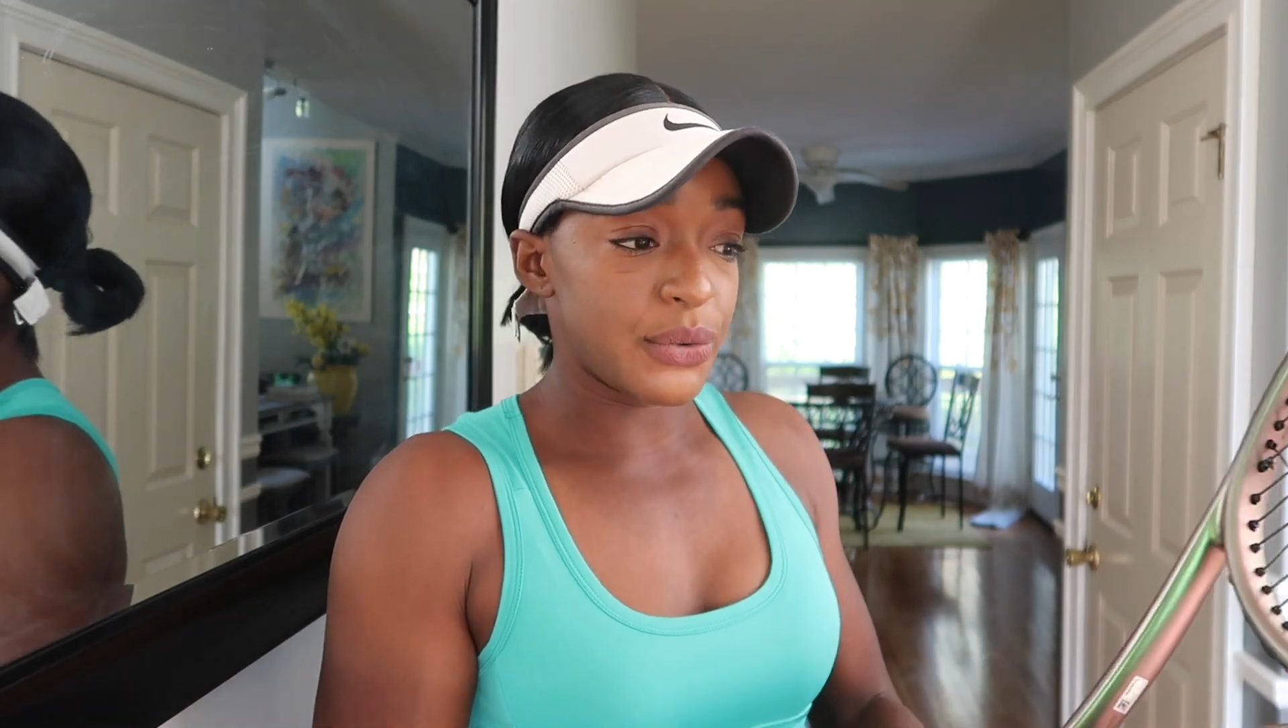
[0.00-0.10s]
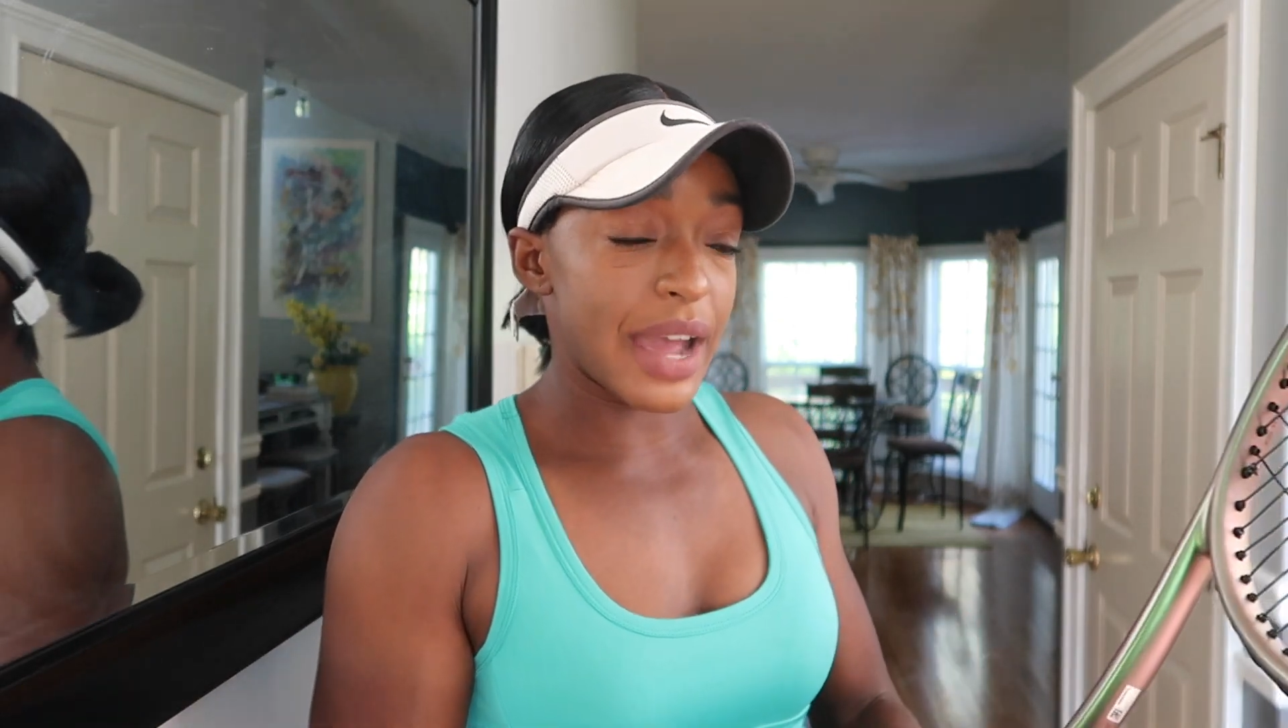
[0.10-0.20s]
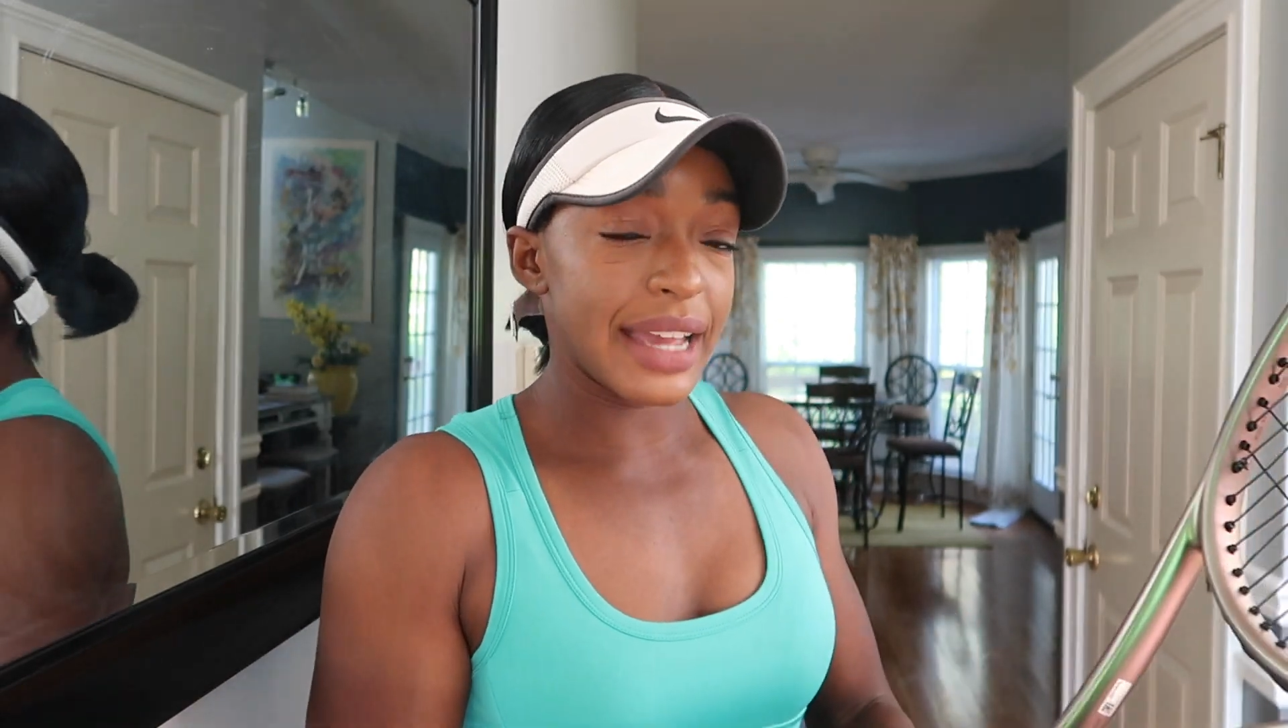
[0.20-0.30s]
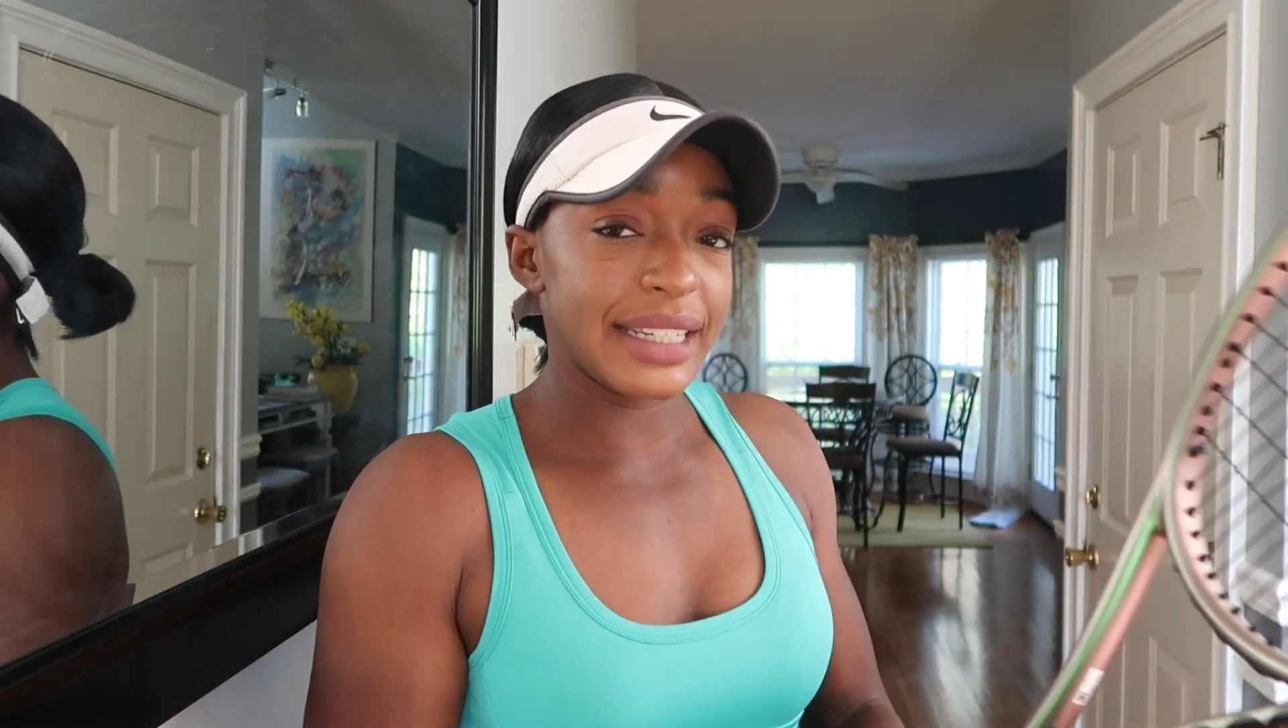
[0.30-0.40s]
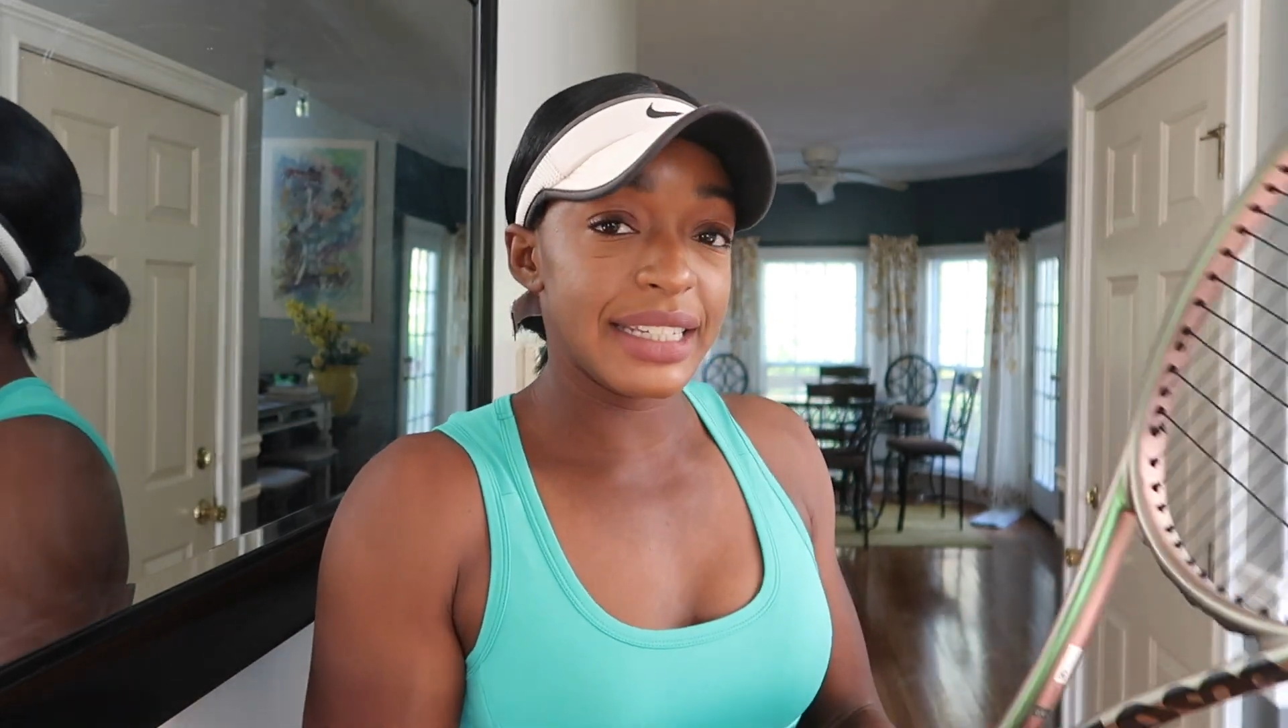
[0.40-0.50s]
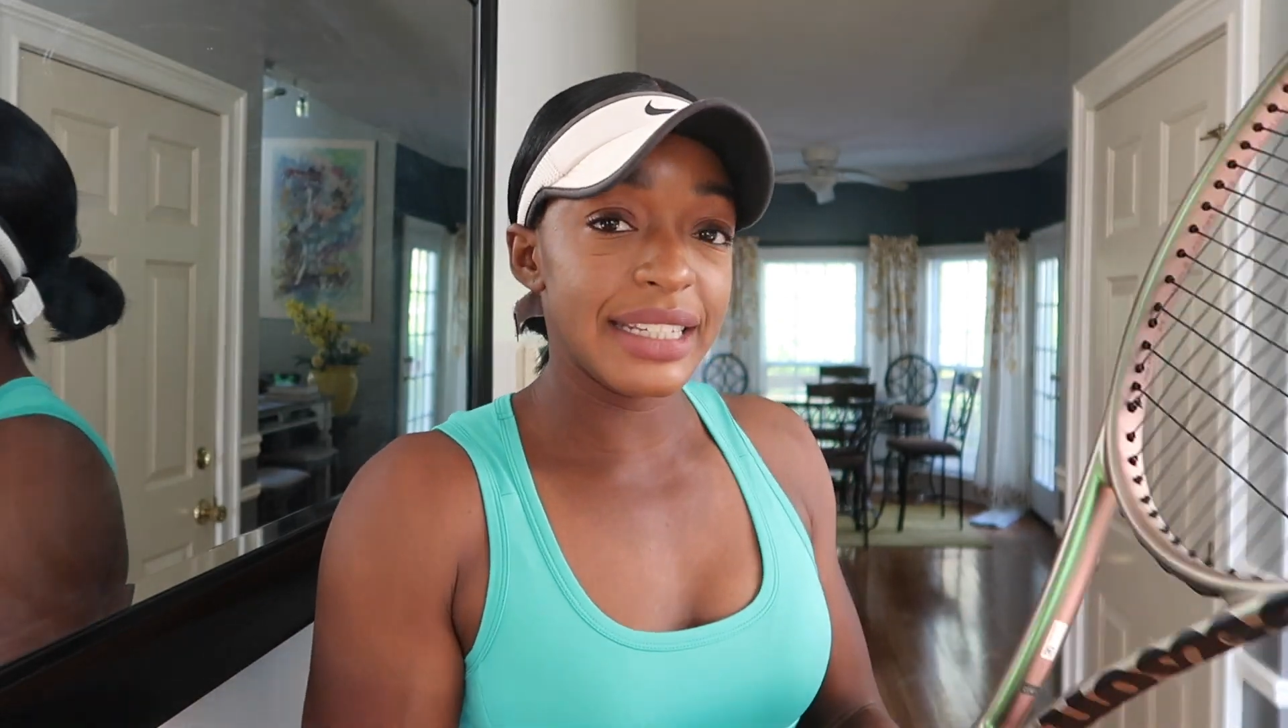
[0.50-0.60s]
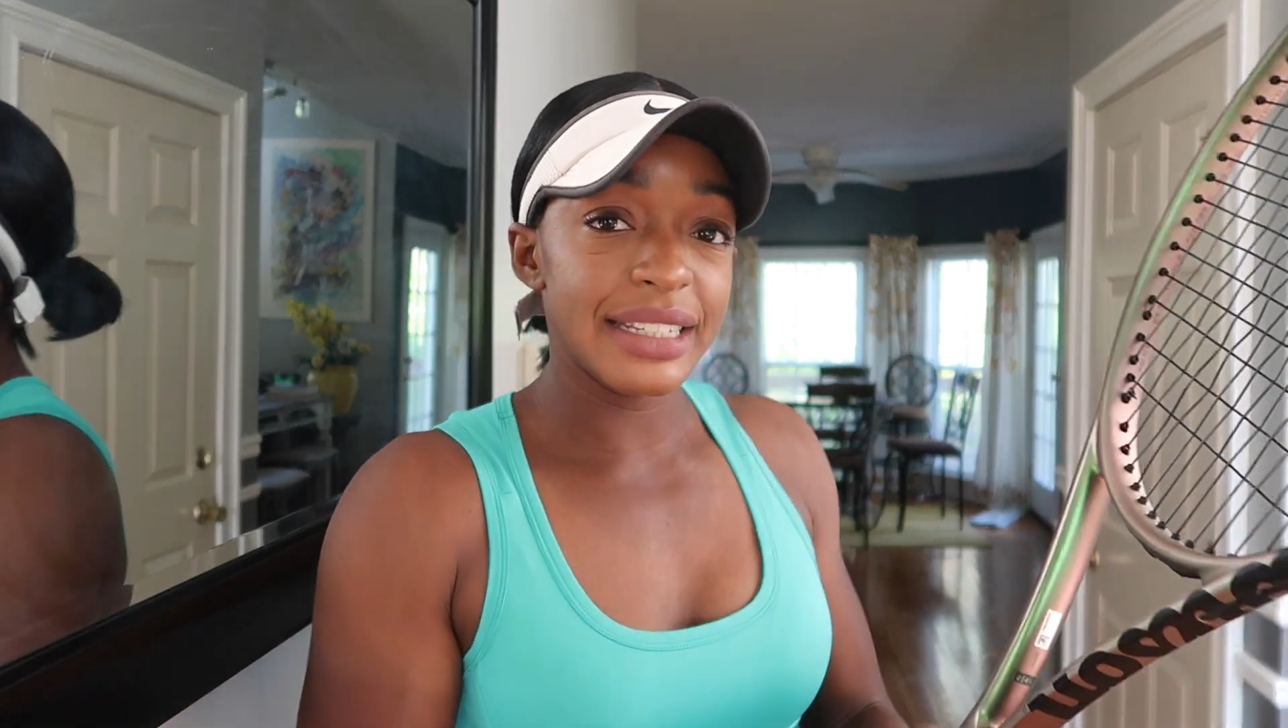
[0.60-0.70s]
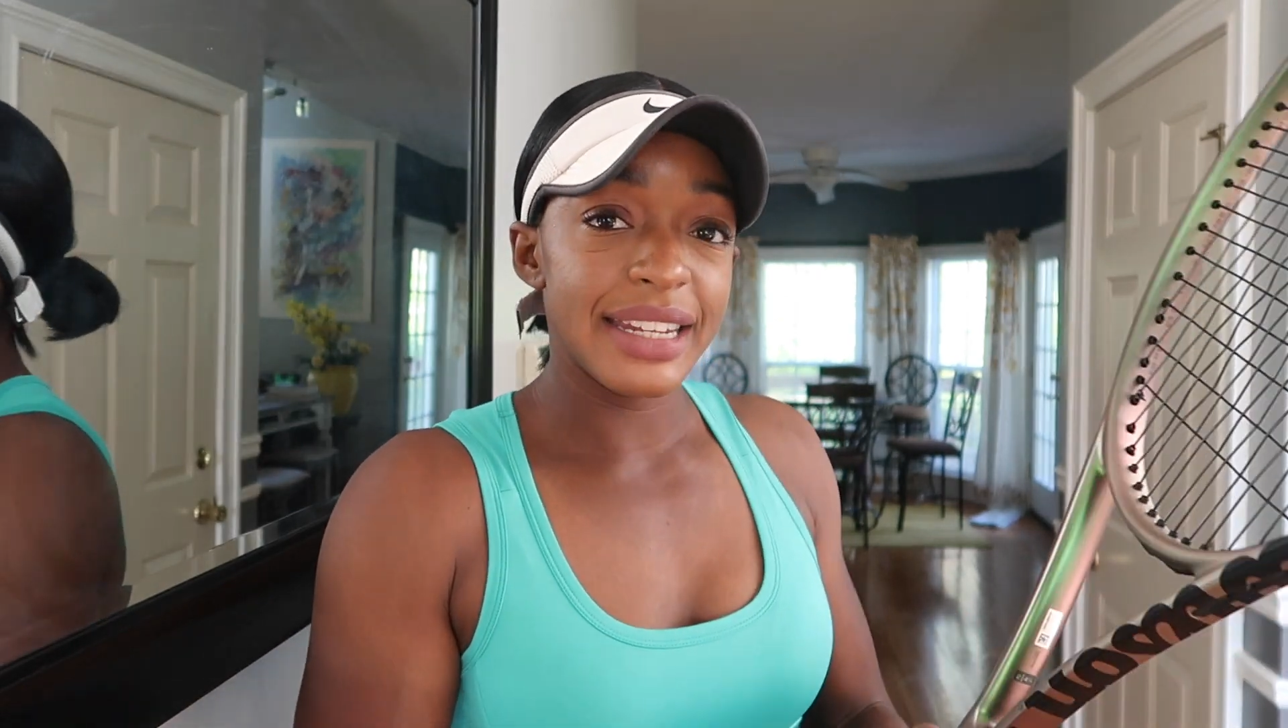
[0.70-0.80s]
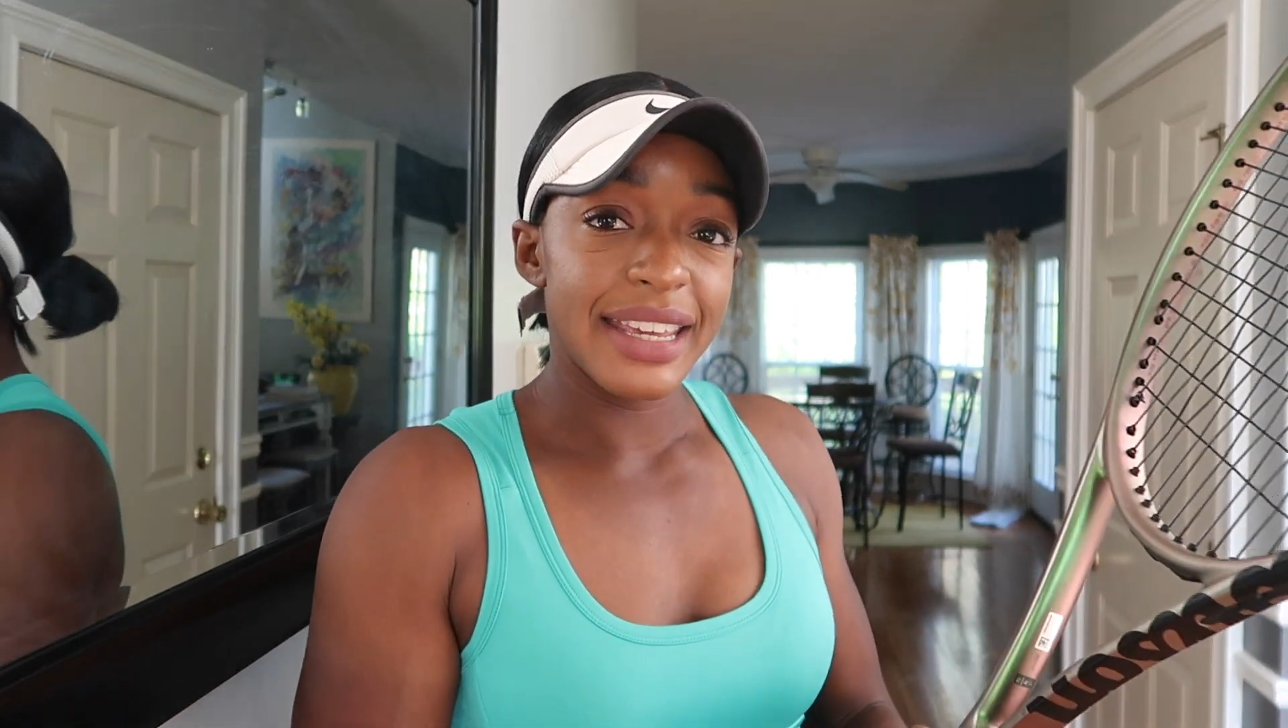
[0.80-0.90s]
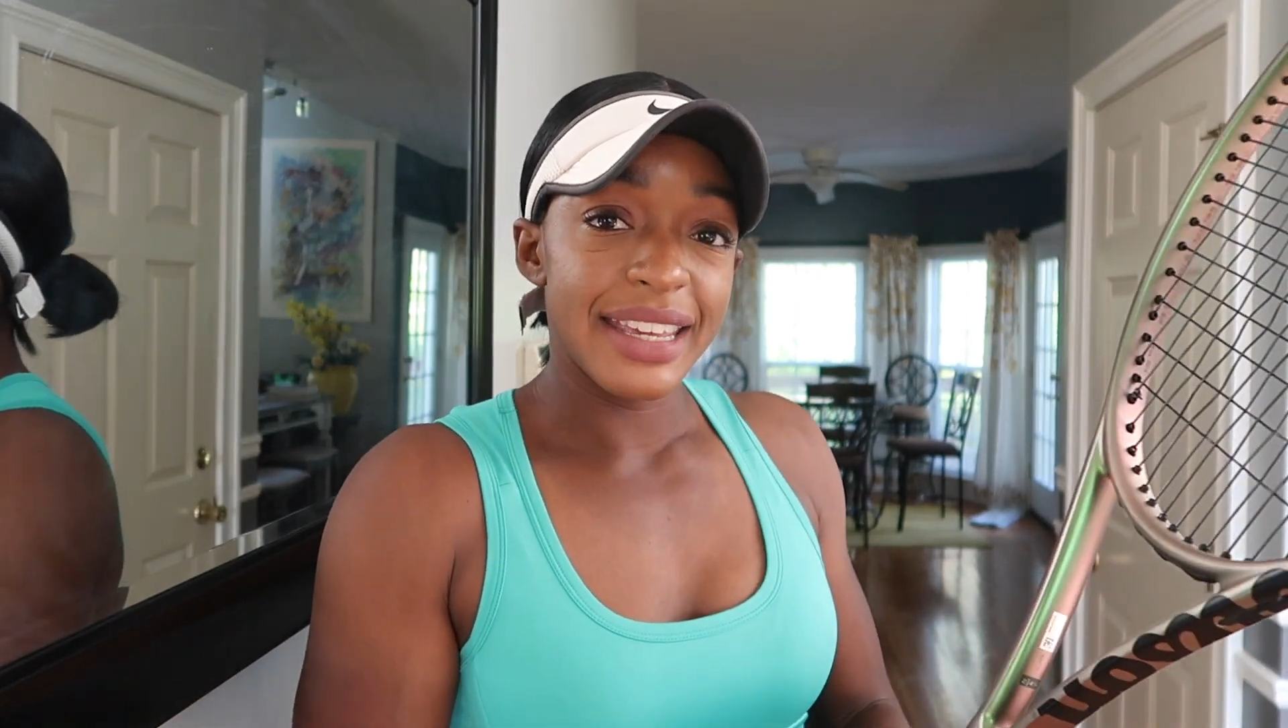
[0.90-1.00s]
racket,